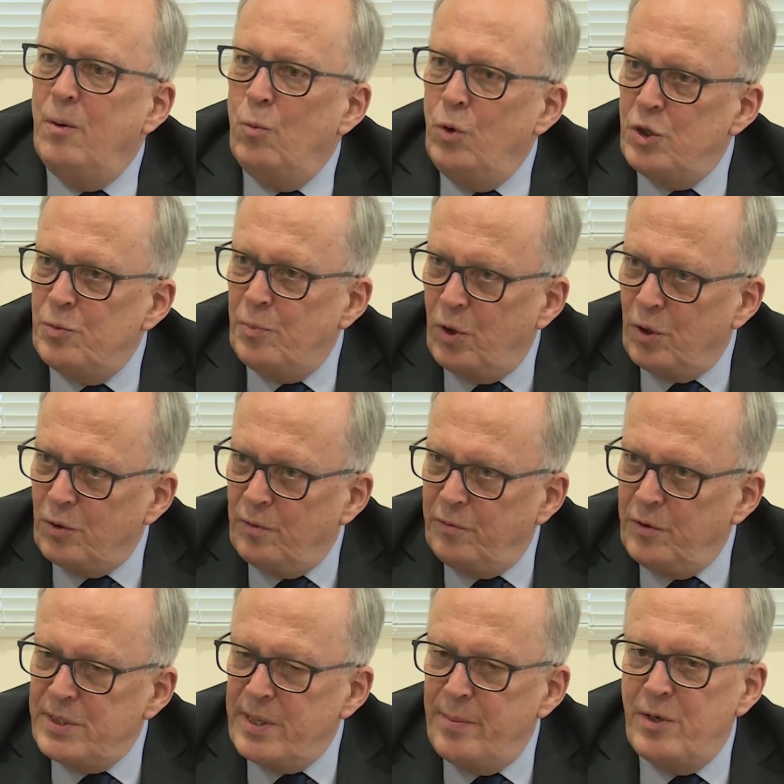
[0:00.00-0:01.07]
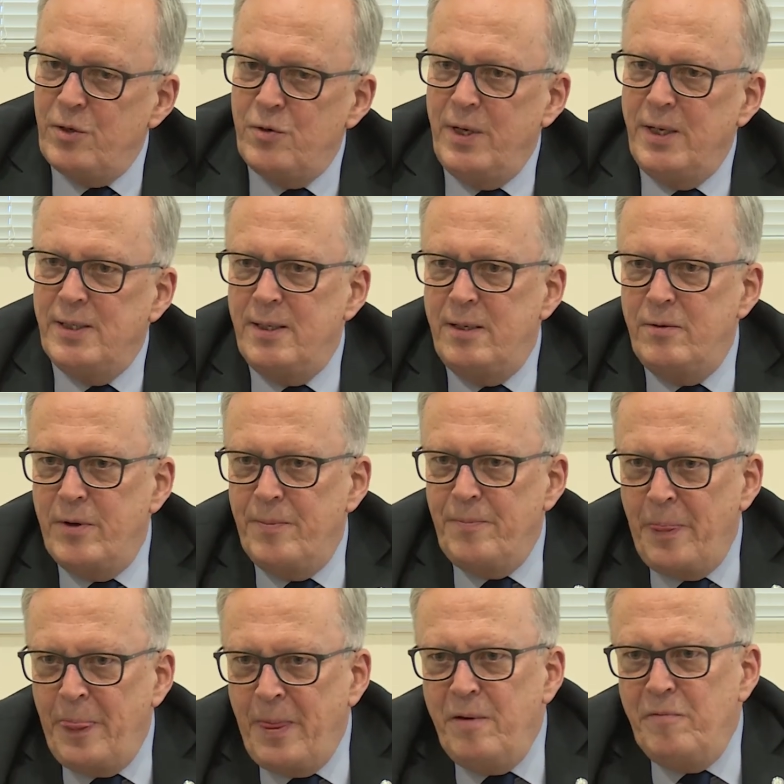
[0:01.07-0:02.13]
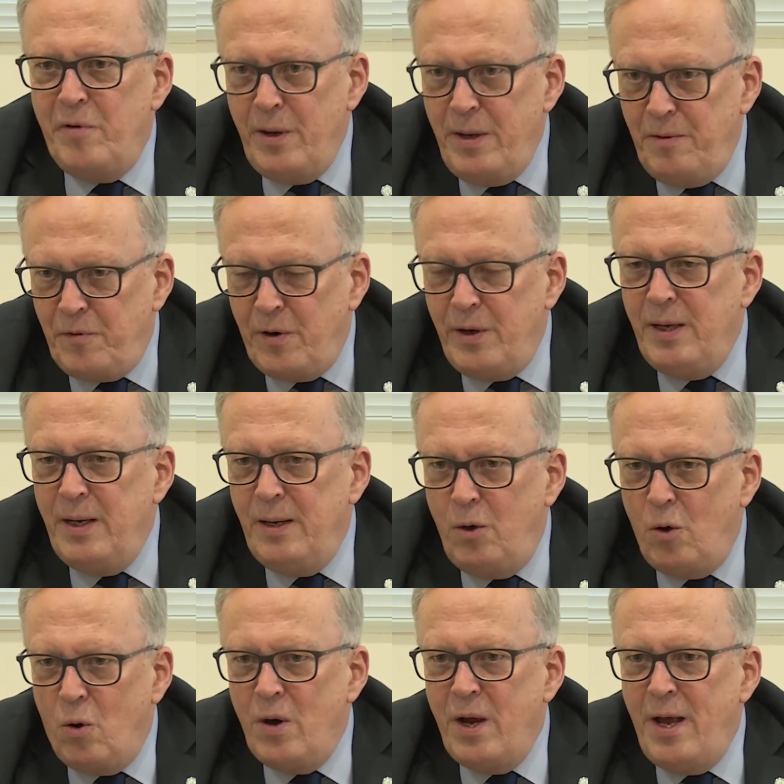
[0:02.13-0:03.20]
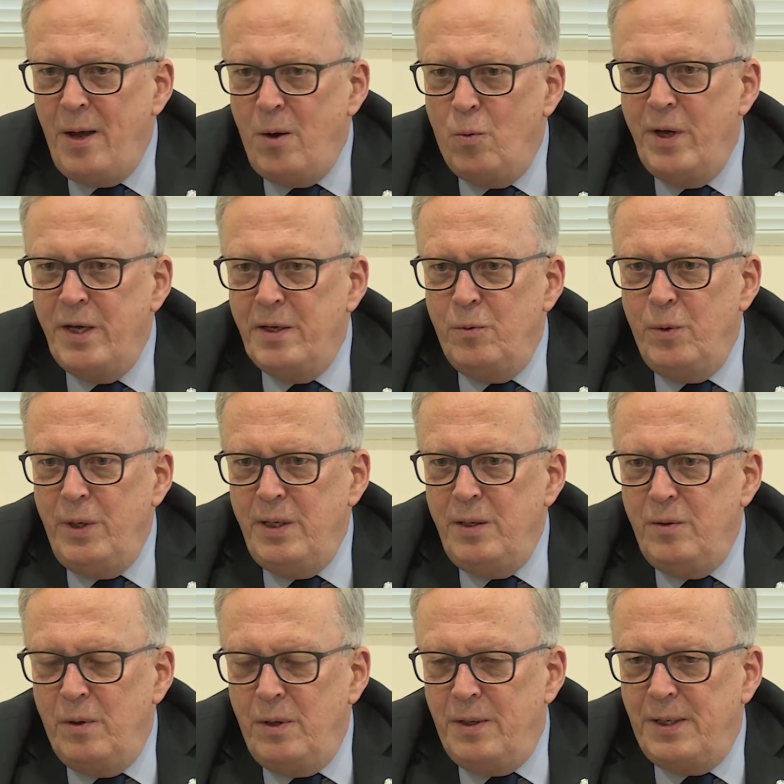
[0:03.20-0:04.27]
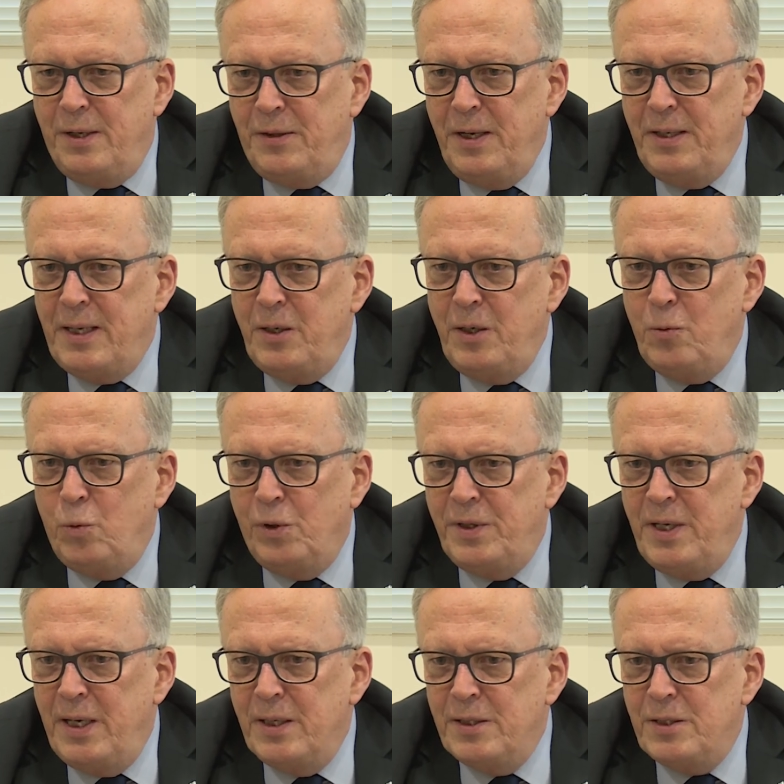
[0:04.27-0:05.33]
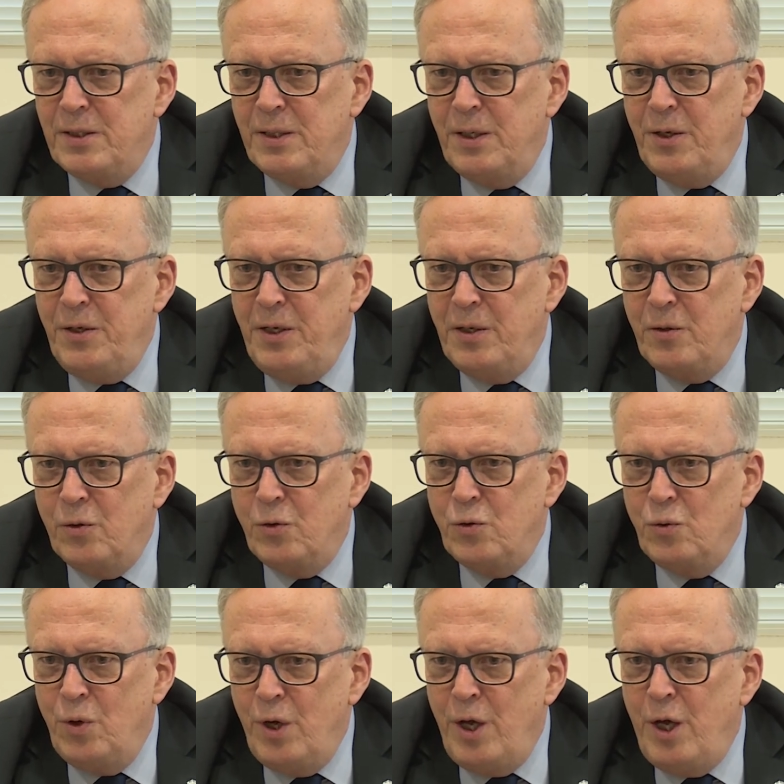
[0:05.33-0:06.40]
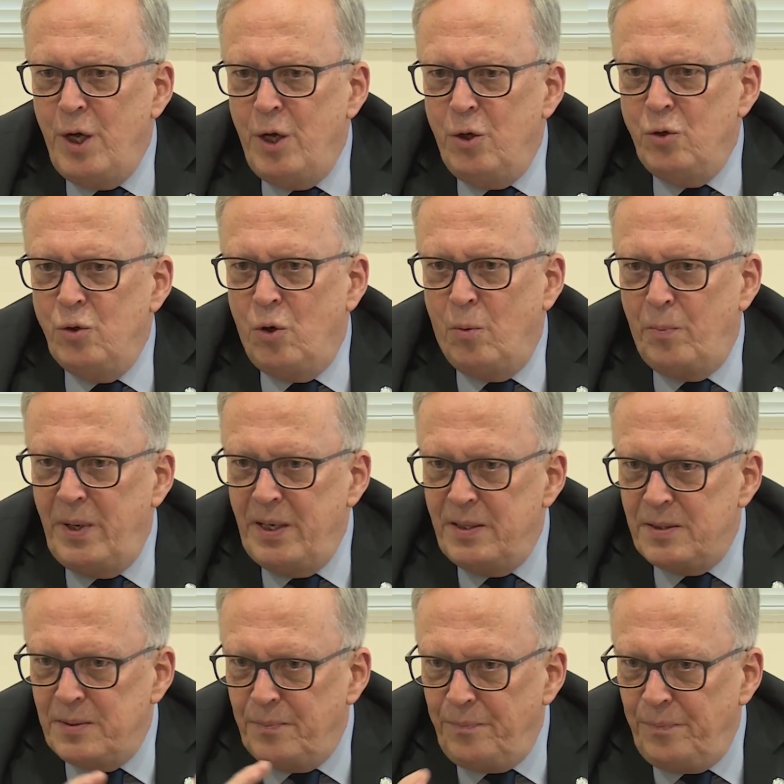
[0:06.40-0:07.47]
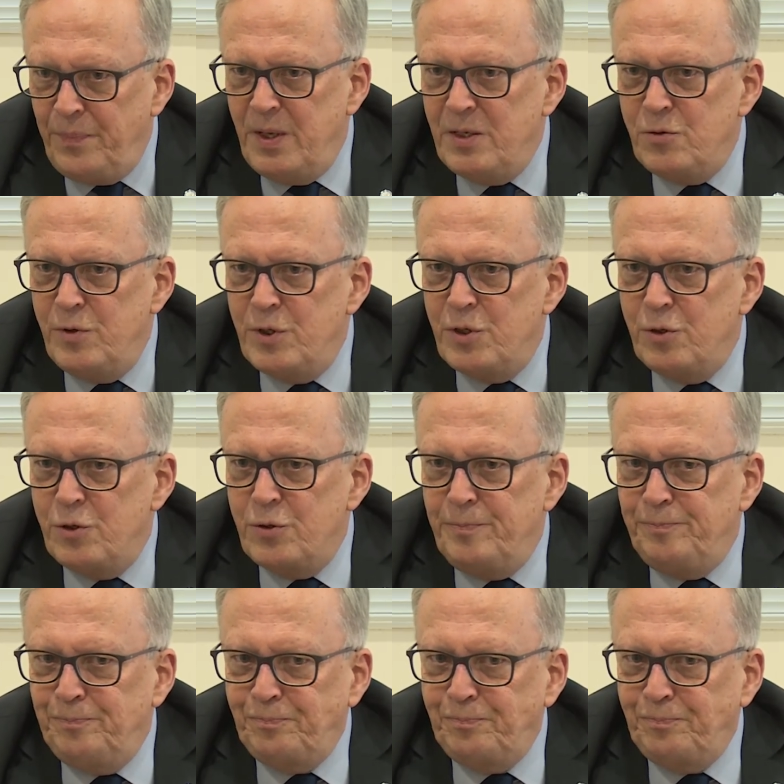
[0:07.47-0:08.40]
Which plot of the cemetery, etc. Very, very long. We think that it will take us a year or 2 to complete this research.